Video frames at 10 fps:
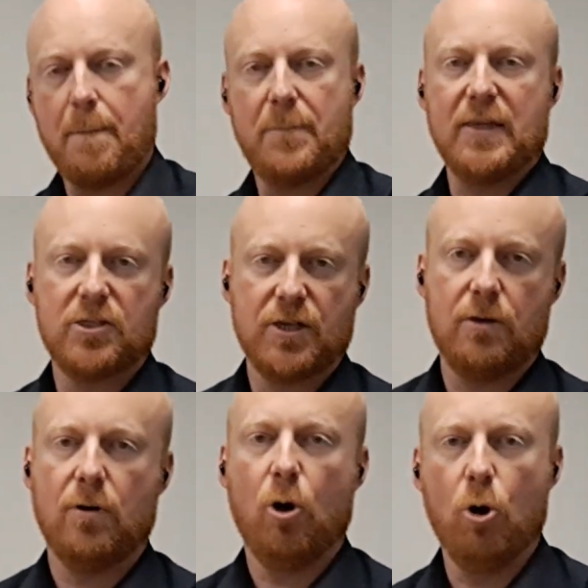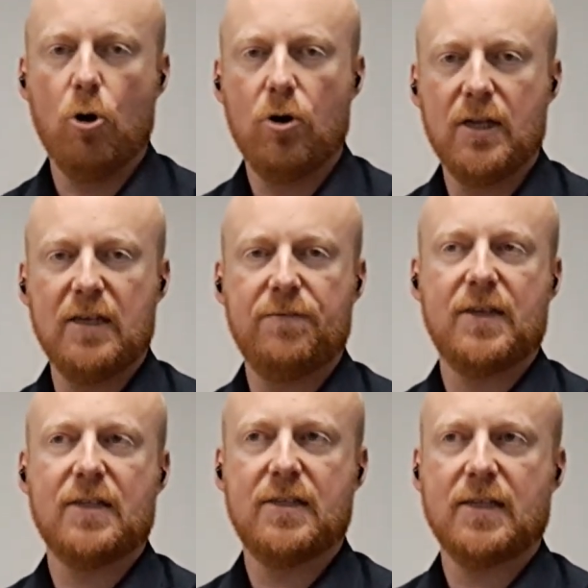pinch out, only if you
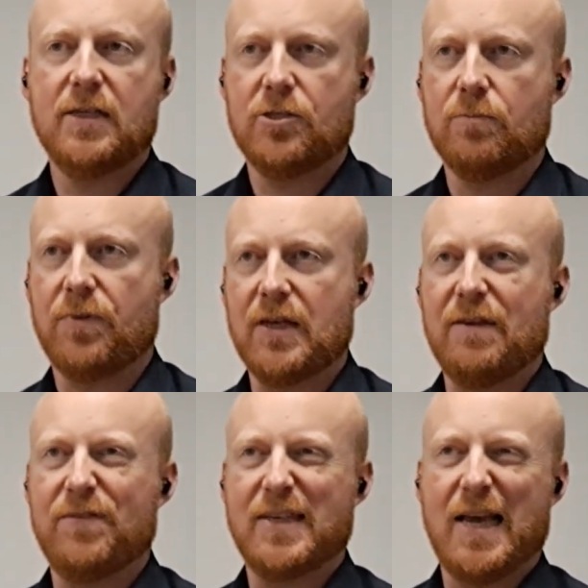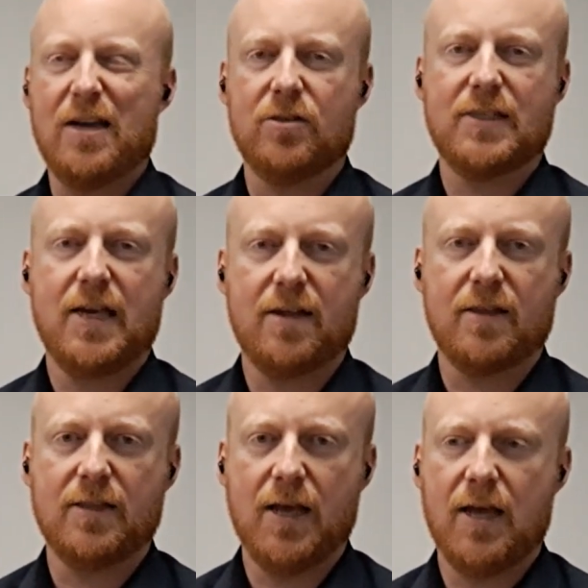can see something. If you cannot see
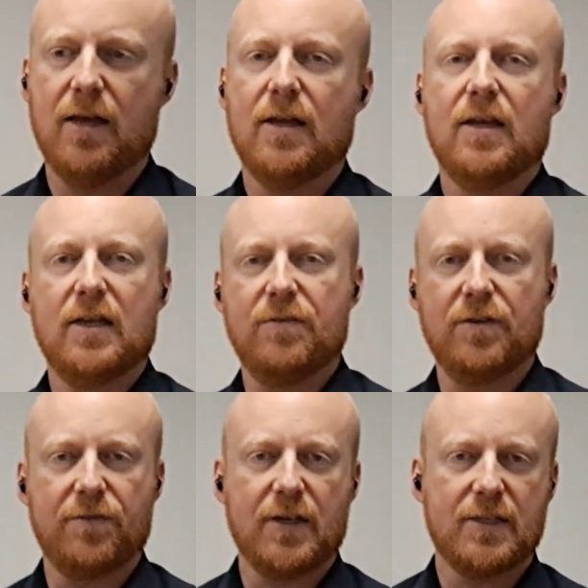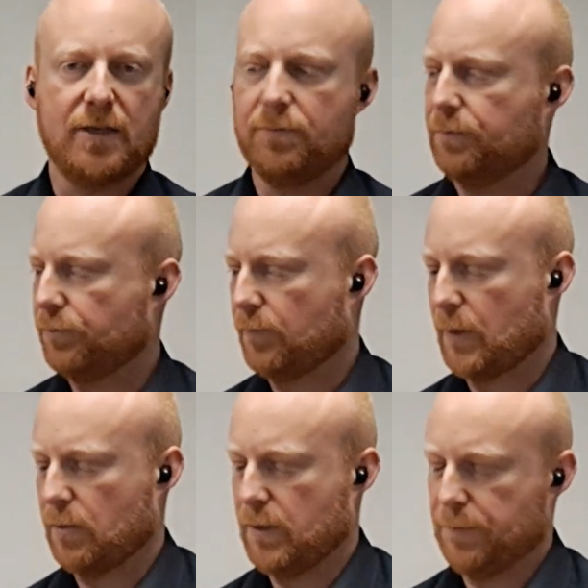anything there, leave your fingers out.
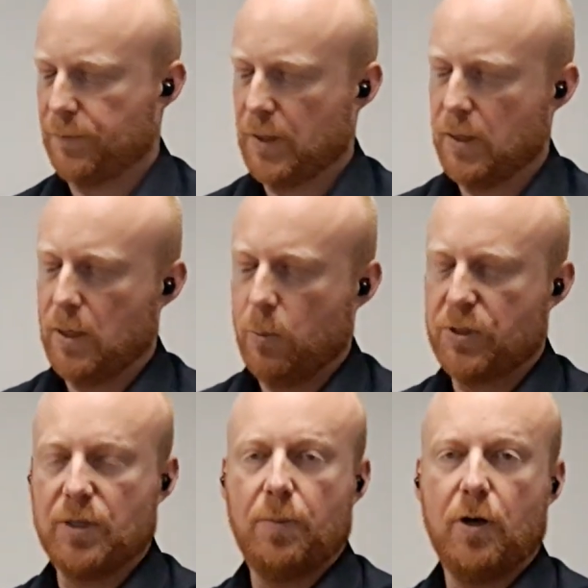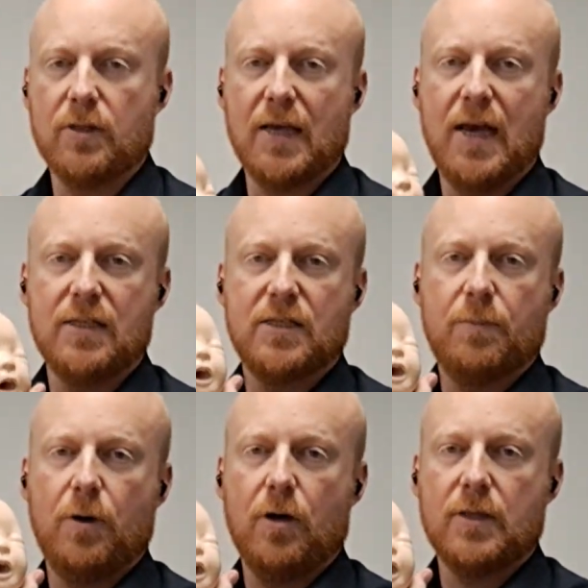All right. We support the head,
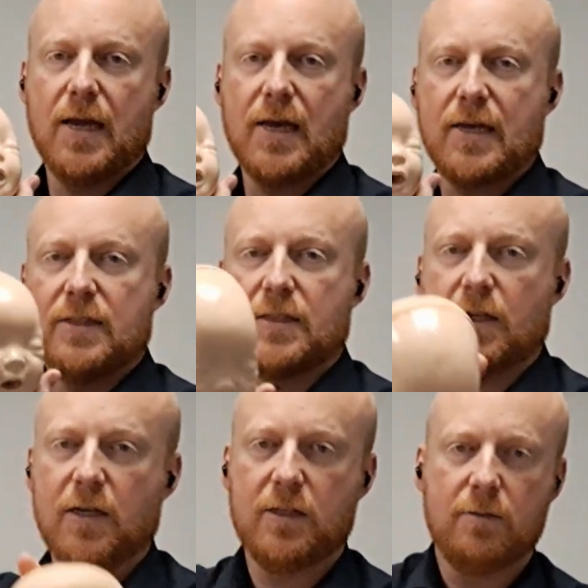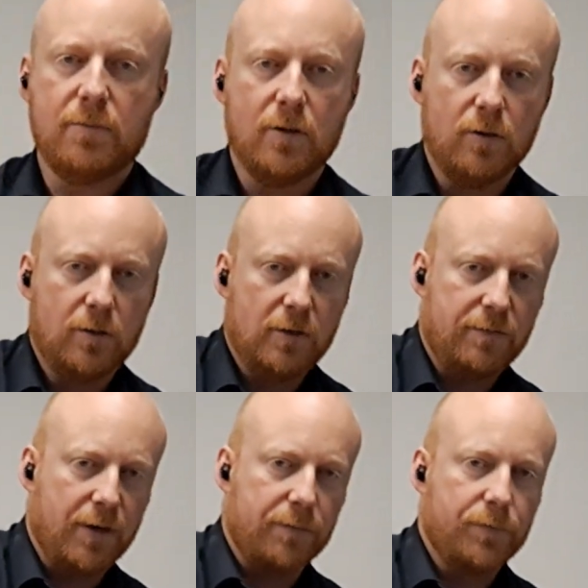support the neck and turn them
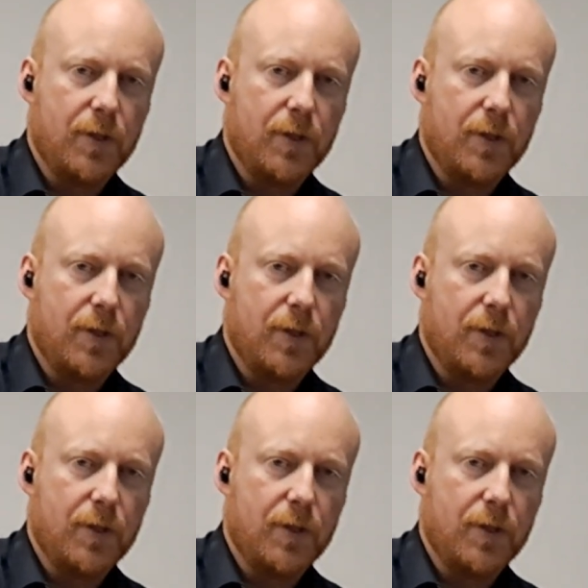over.